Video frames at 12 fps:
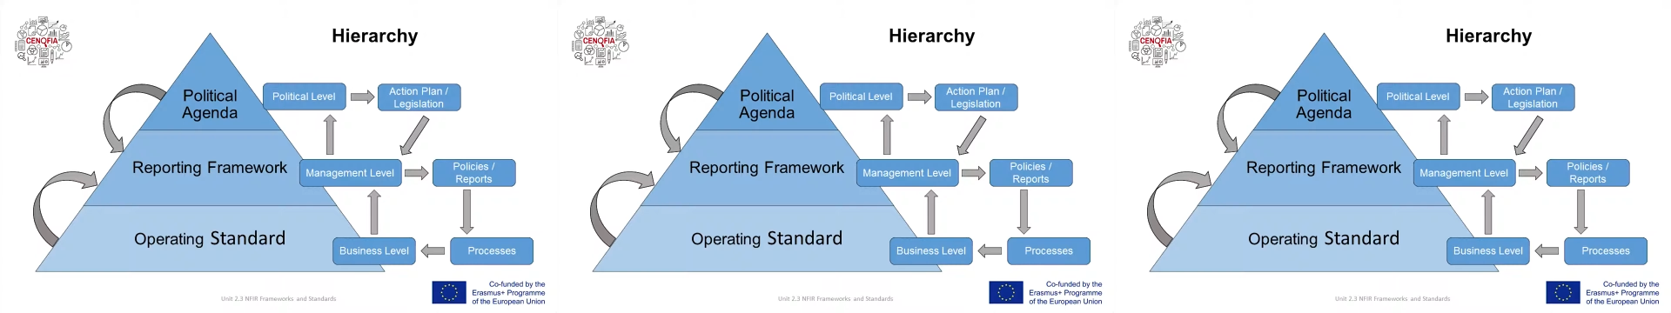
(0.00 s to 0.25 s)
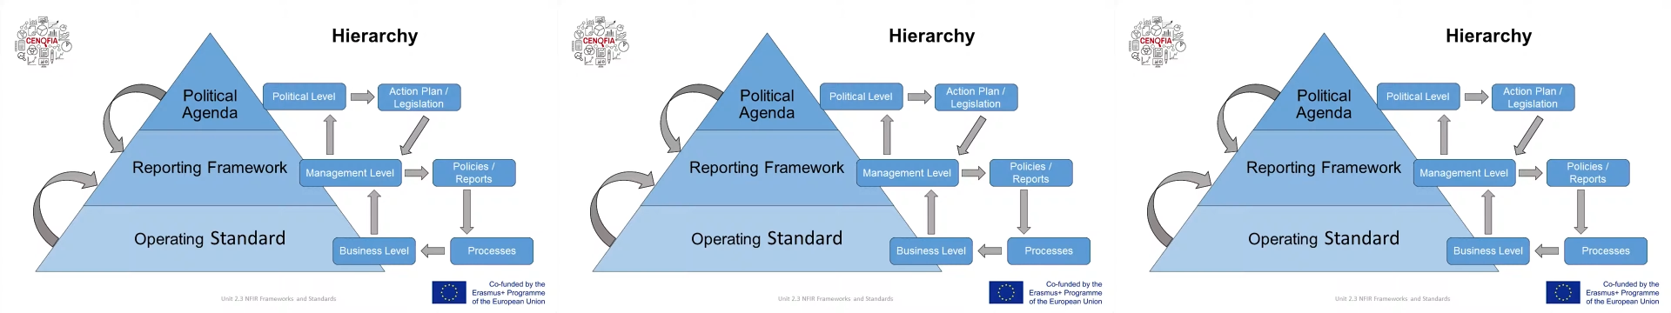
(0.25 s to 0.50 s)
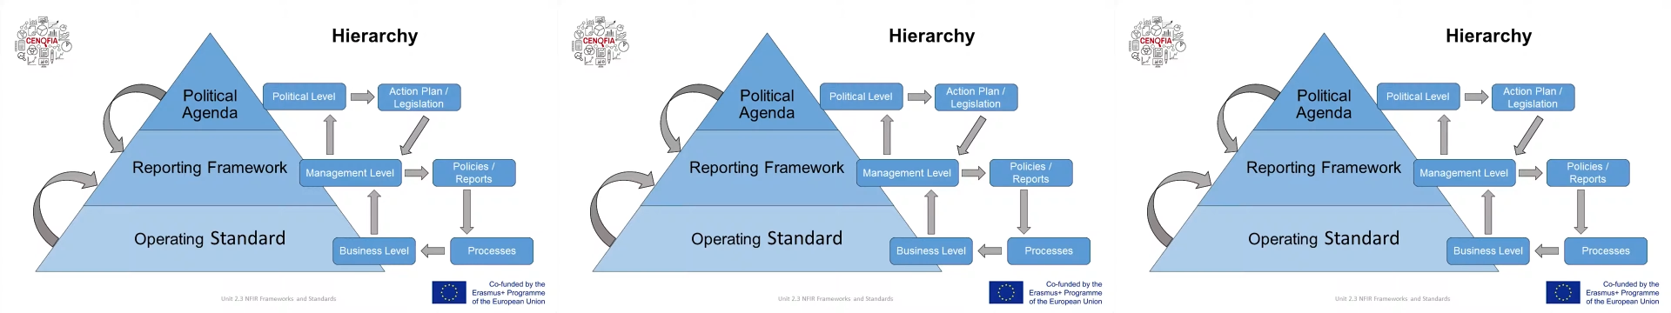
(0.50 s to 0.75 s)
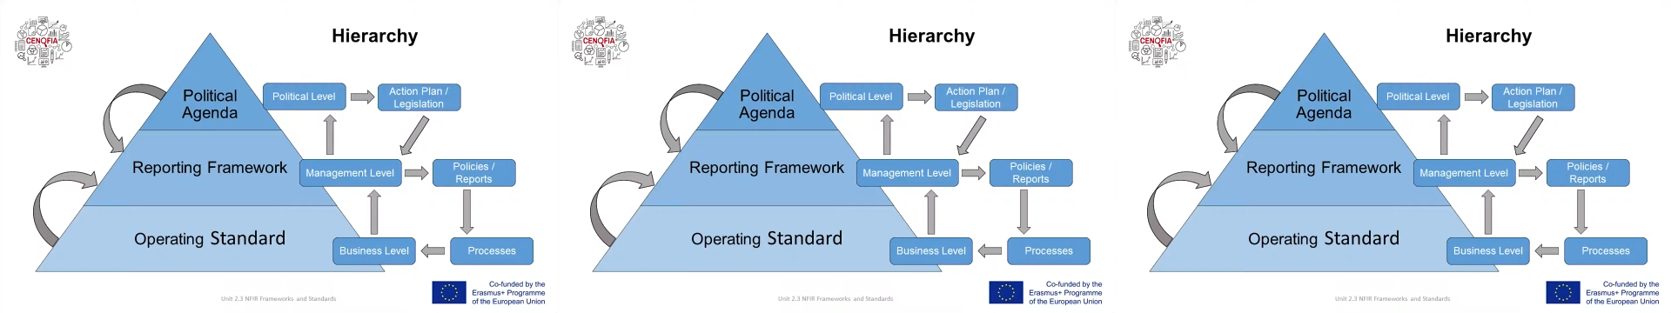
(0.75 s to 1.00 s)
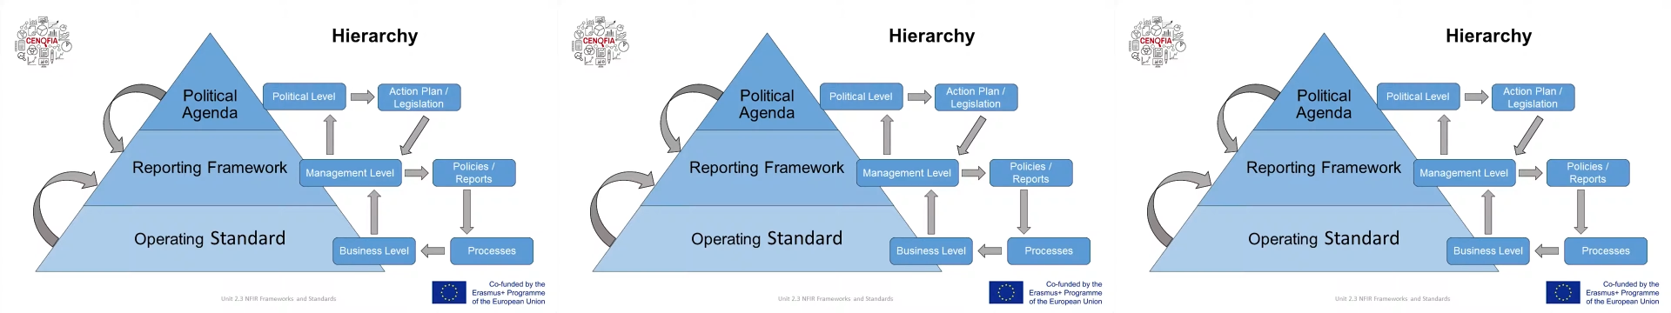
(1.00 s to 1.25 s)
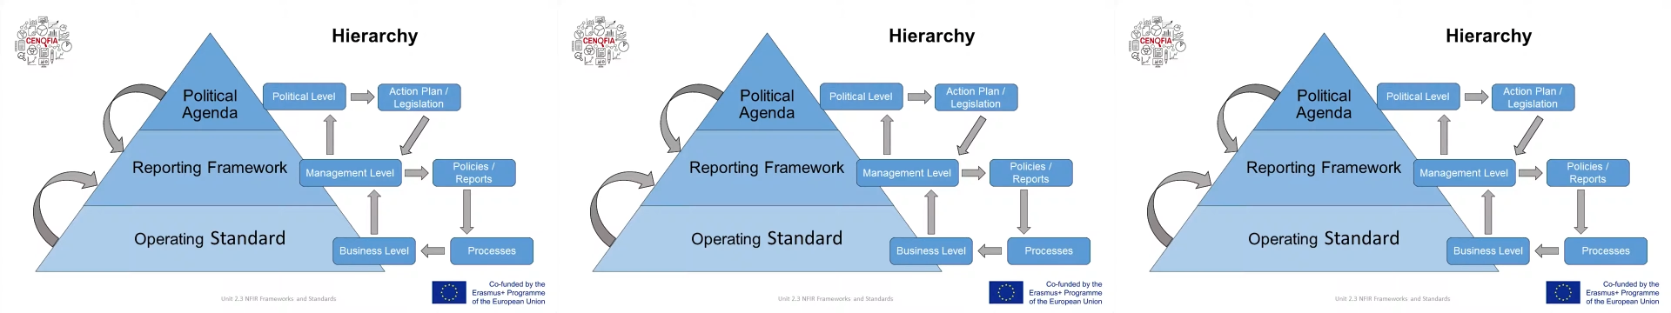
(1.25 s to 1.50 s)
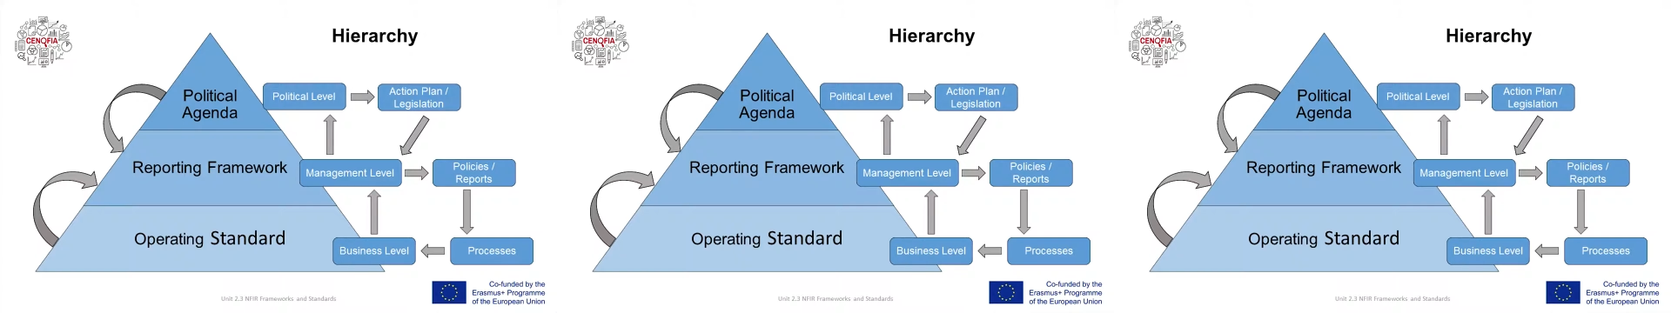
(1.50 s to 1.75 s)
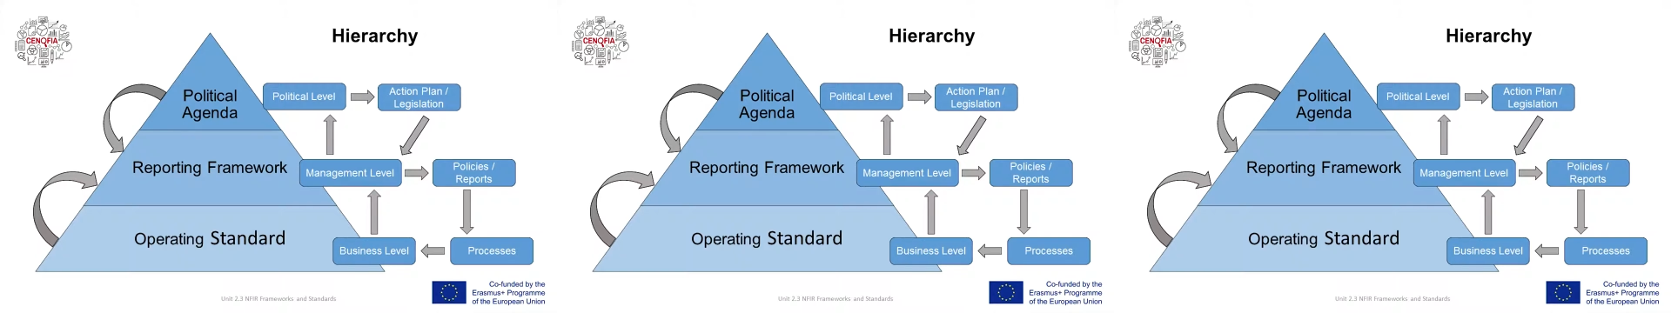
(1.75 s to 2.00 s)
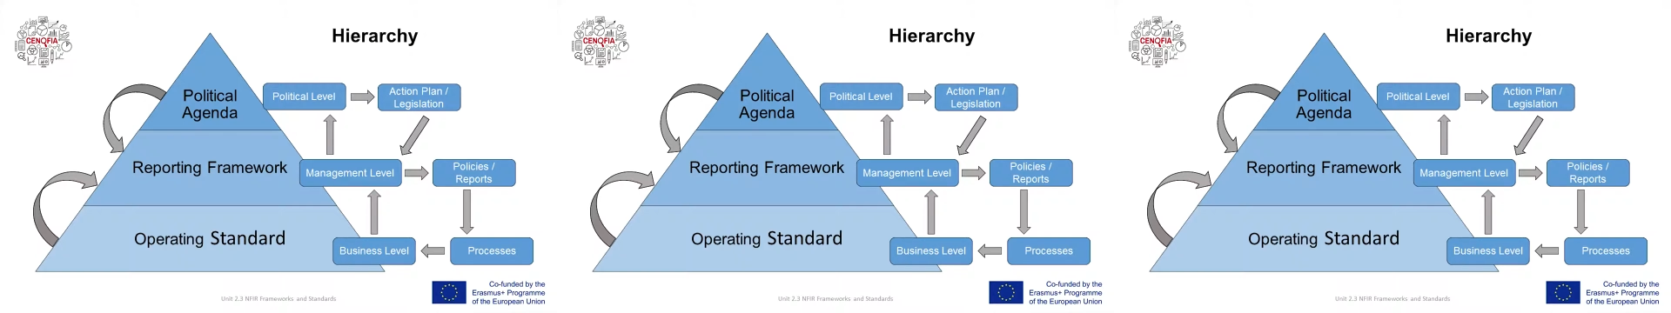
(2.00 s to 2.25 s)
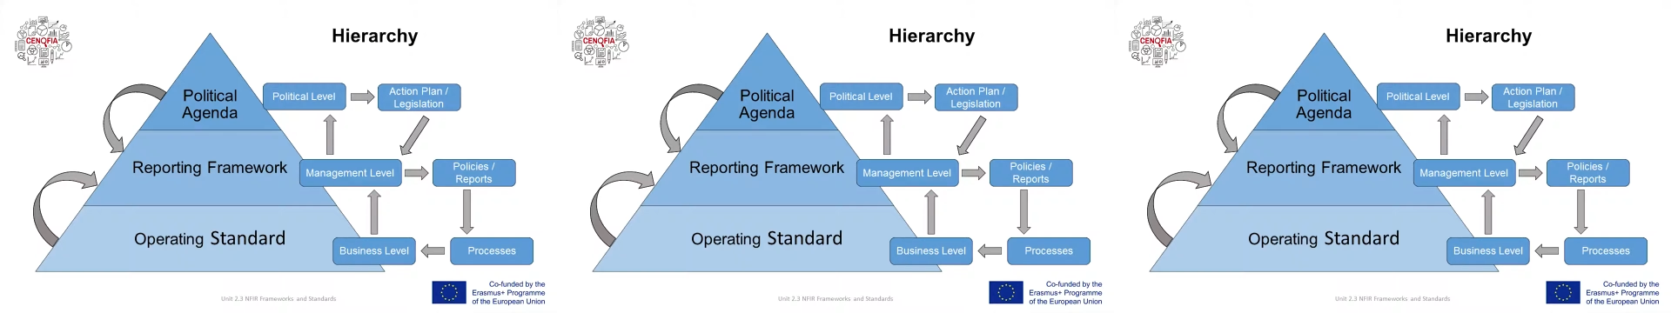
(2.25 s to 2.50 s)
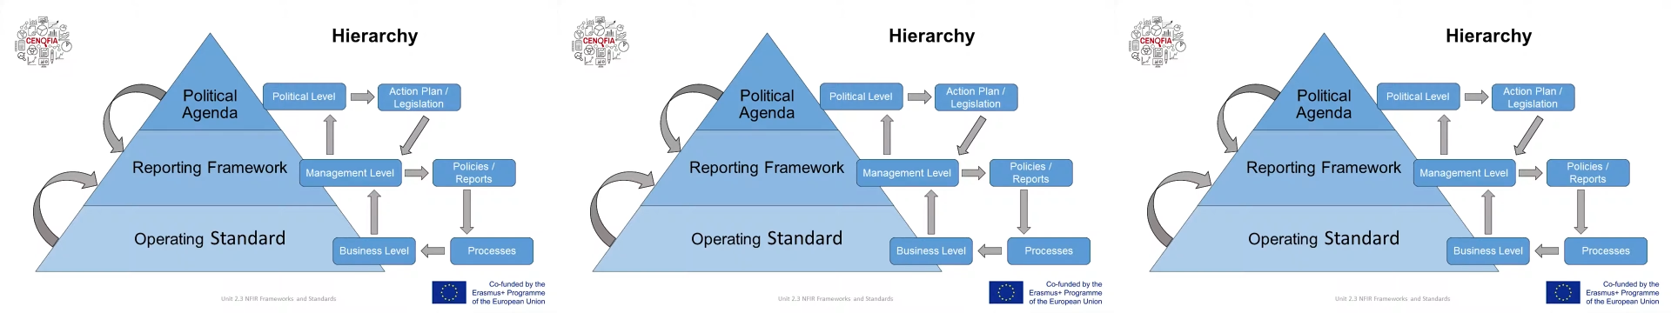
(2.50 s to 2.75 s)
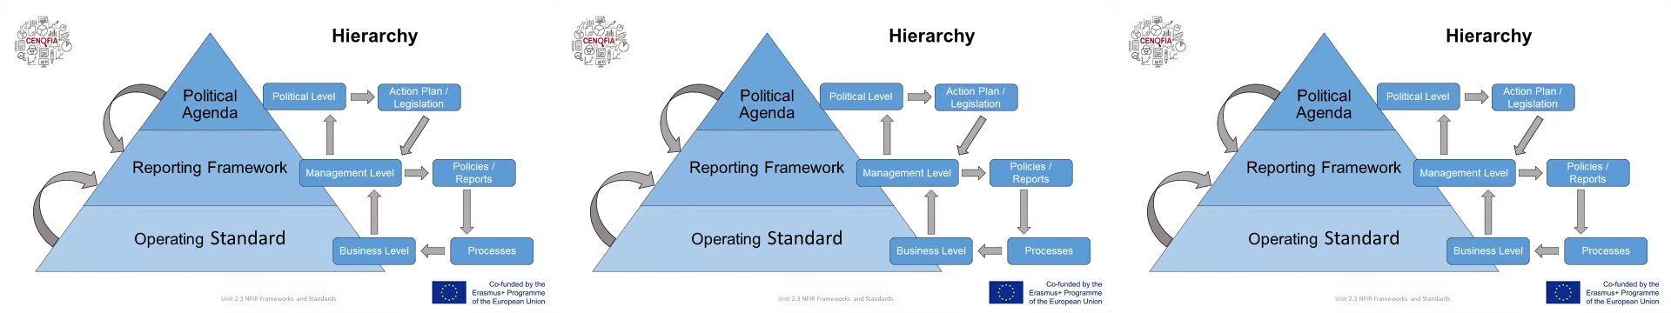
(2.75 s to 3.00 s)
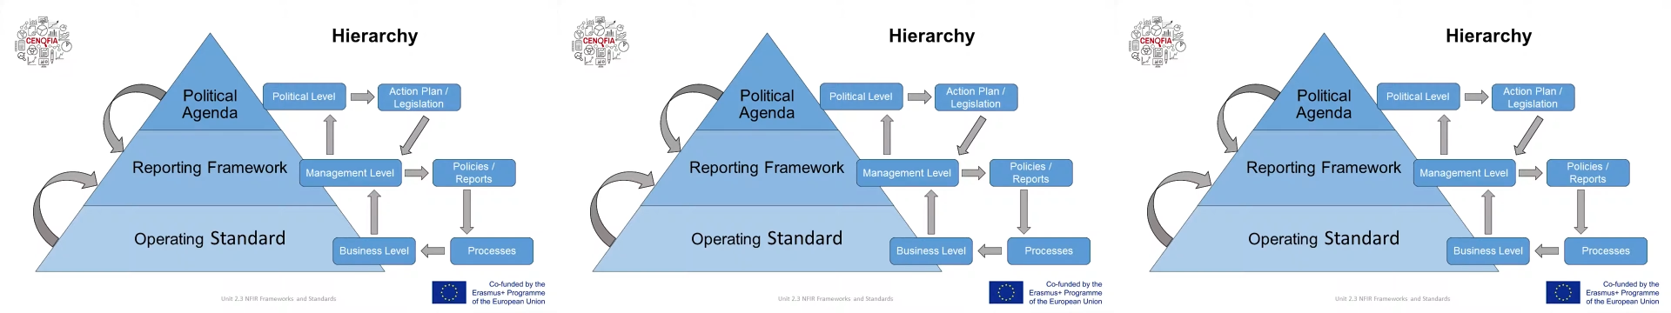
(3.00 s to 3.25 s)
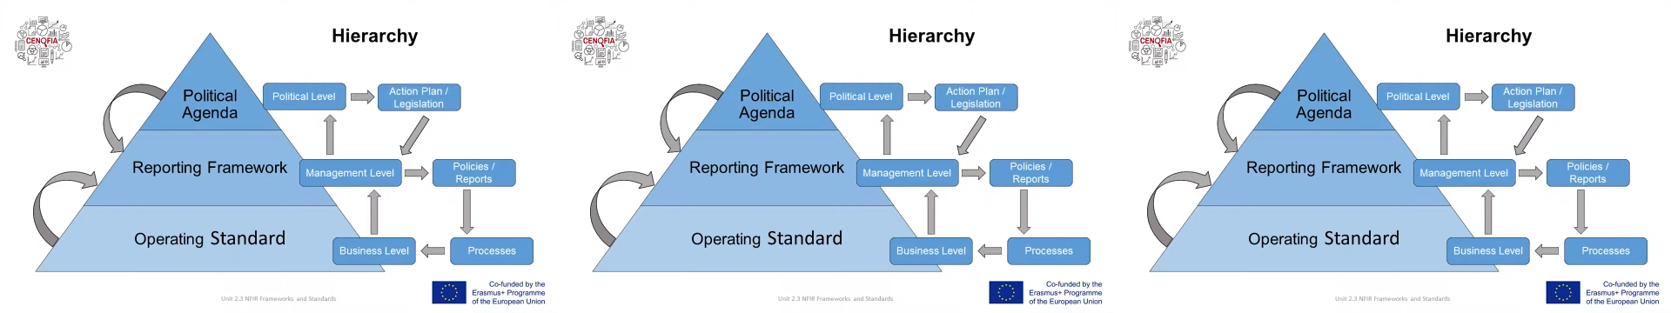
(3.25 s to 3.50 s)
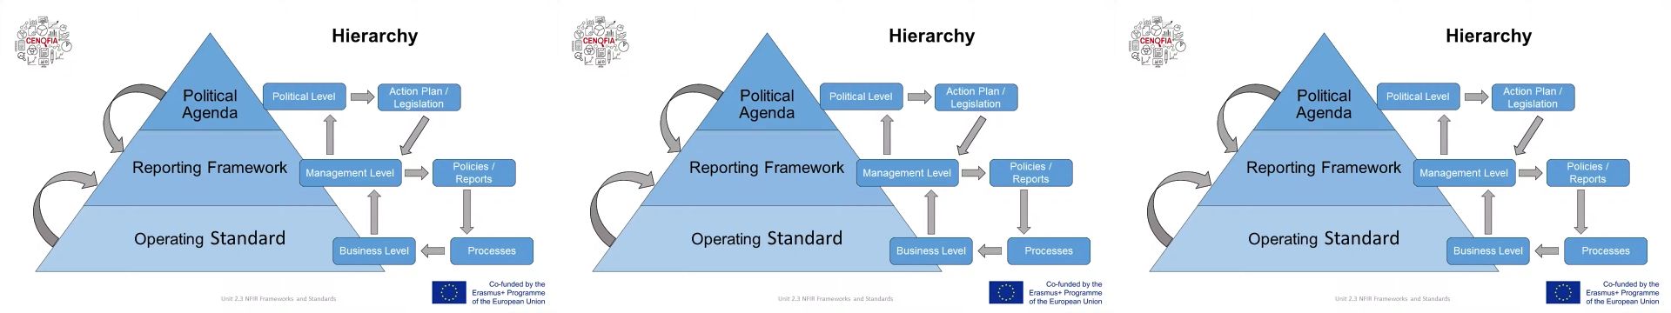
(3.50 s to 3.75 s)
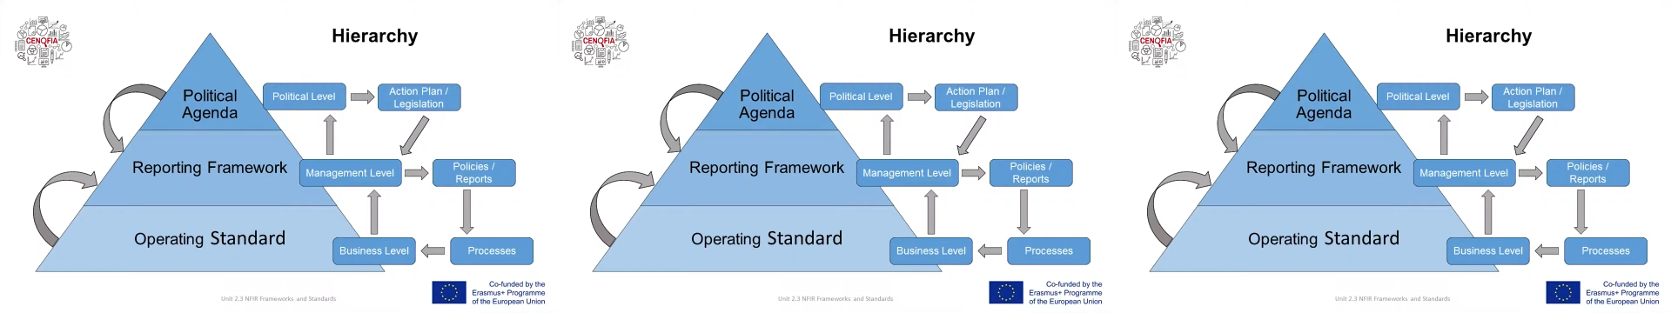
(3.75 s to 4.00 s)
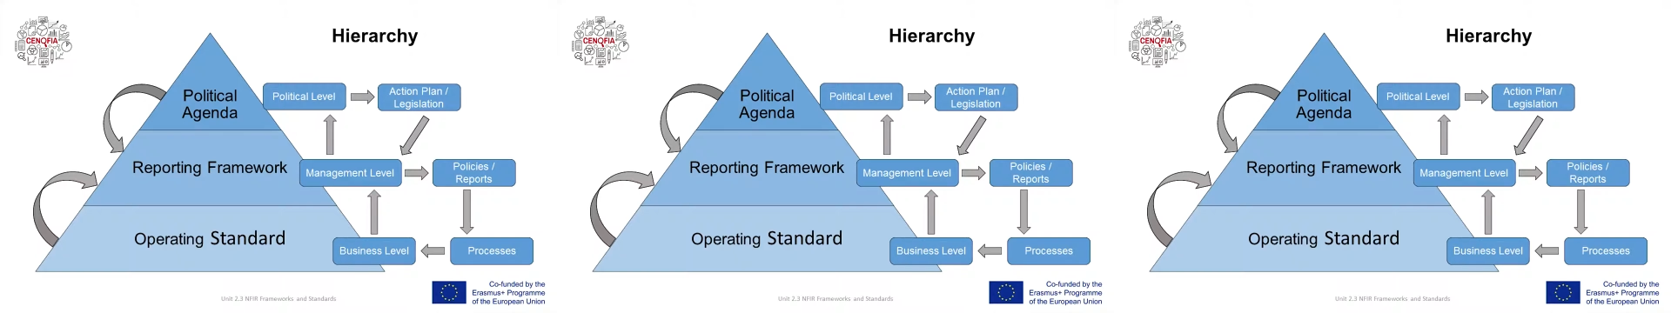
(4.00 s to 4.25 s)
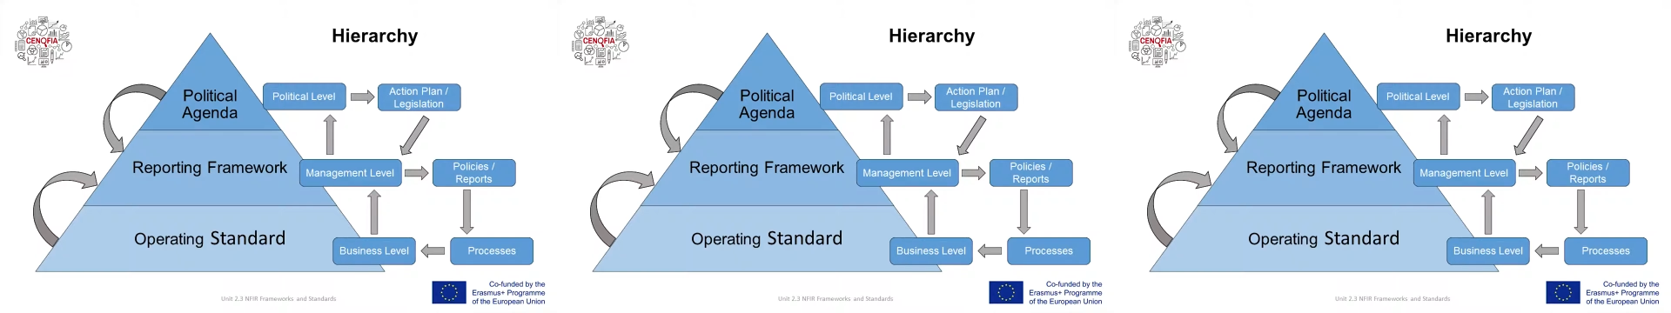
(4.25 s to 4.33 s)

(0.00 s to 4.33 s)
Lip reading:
Nobody's mouth can be seen.